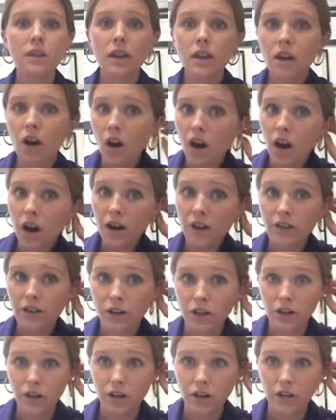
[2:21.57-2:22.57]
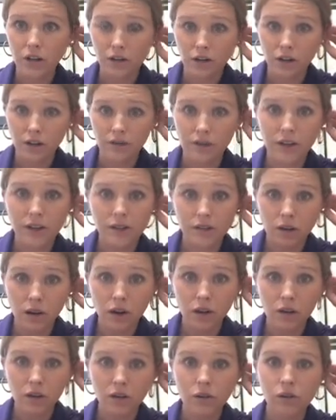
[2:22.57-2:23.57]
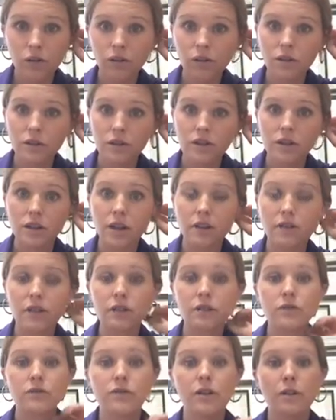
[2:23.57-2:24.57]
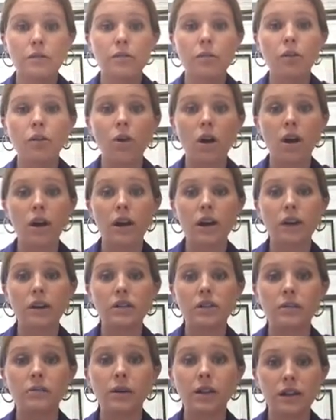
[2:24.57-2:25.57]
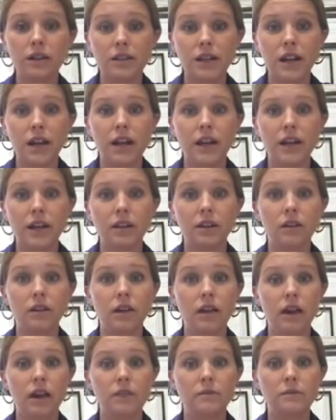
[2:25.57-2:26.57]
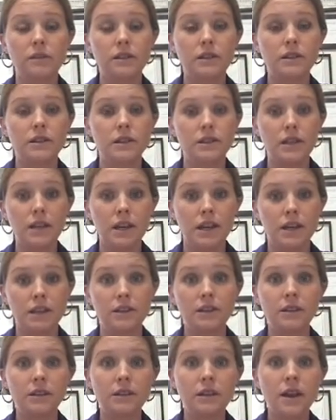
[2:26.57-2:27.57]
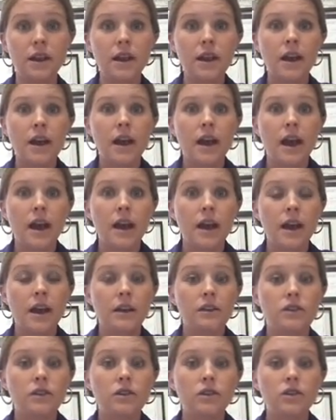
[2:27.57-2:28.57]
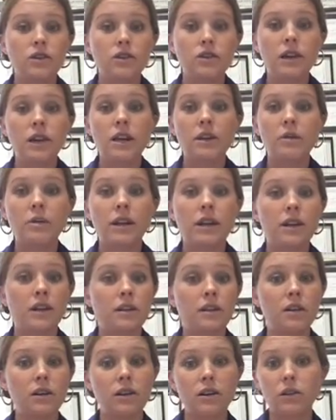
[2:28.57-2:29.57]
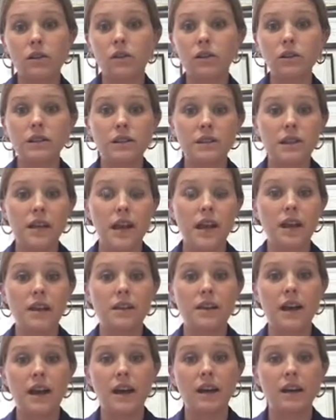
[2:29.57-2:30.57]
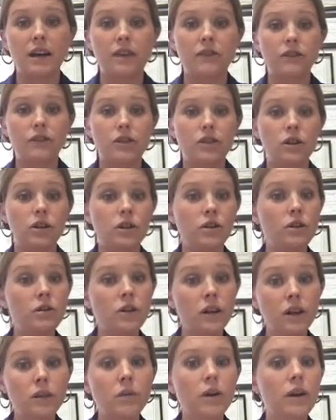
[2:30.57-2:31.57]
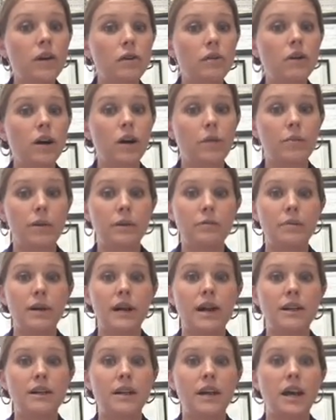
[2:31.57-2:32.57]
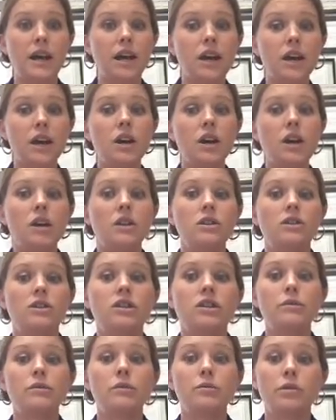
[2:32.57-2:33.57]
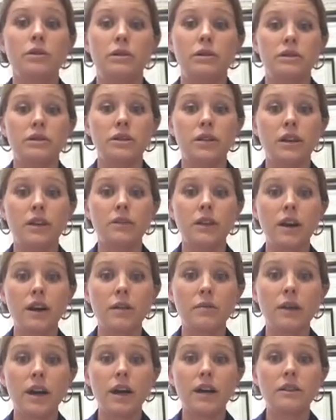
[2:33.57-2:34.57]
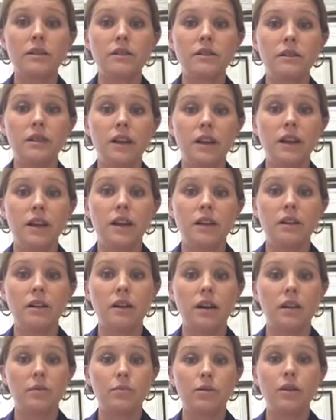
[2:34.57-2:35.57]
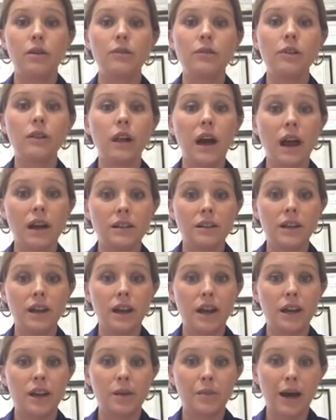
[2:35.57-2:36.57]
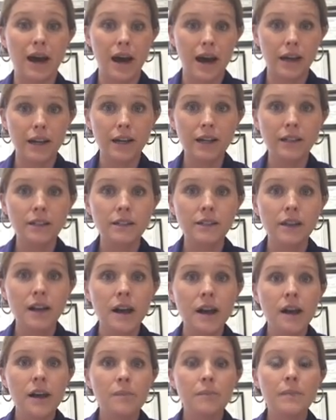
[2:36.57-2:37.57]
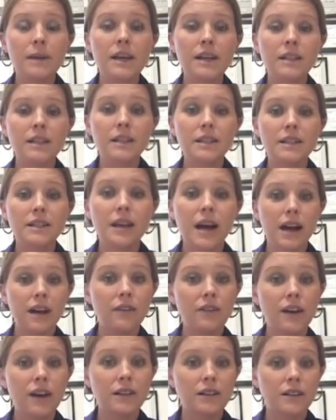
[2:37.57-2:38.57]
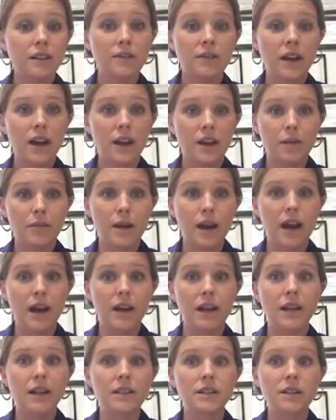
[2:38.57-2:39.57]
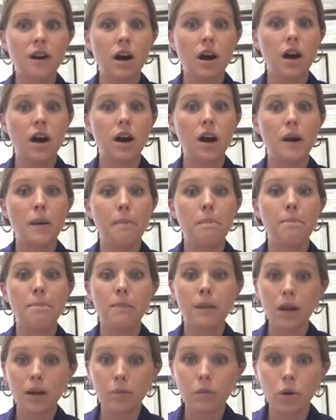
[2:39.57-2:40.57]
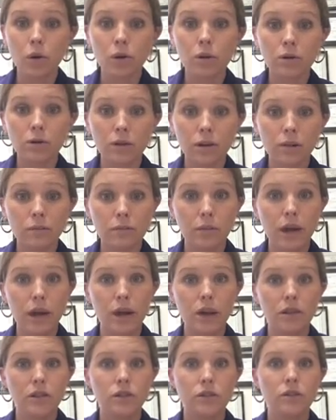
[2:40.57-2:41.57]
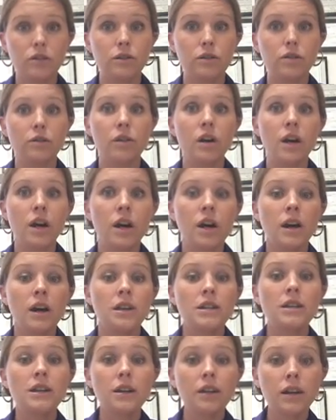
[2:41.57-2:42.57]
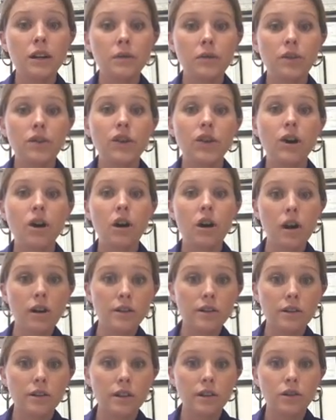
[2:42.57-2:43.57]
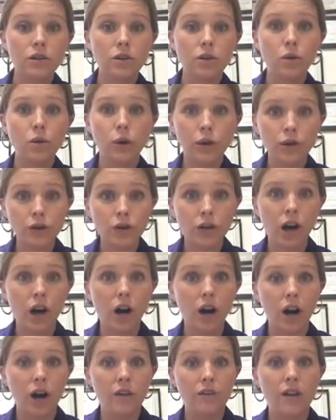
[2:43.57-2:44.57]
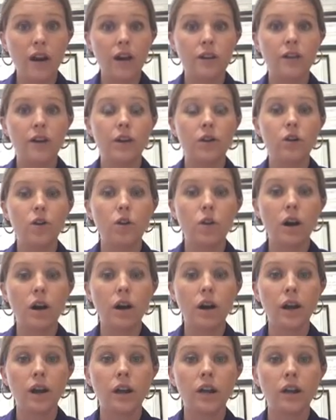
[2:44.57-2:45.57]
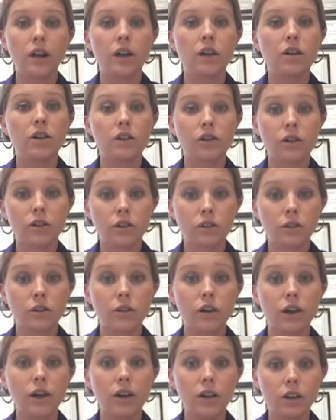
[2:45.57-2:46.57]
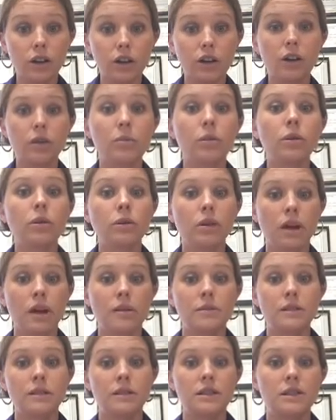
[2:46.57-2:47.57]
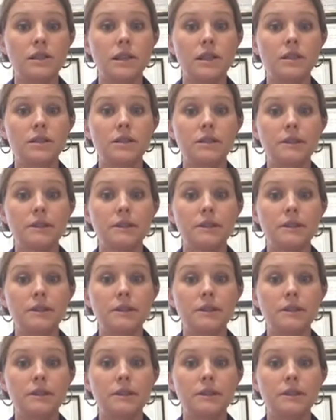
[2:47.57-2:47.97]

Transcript: author of this article suffers from chronic debilitating Lyme's disease, and she went in the article to say that if she knew anyone who got bit by a tick, she would personally recommend getting prophylactic antibiotics because the side effects of the antibiotics are minimal compared to dealing with the constant torture of having chronic incurable Lyme's disease.